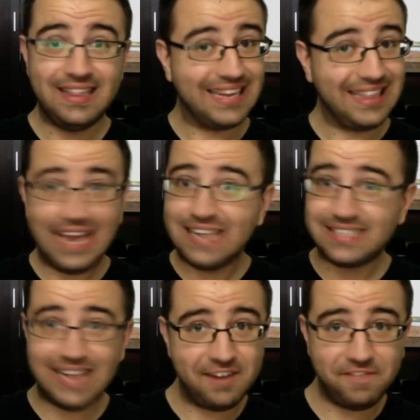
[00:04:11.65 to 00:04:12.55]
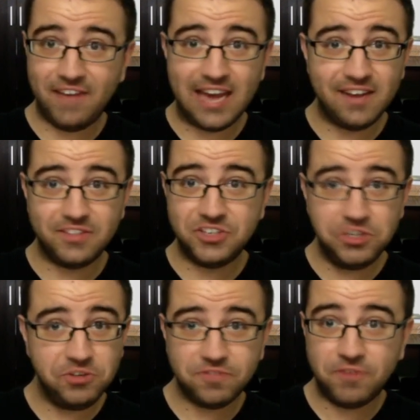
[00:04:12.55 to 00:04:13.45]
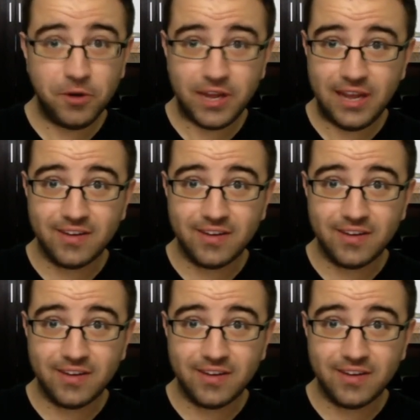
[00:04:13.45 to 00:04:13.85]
The Klan's not a fan of the Jewish folk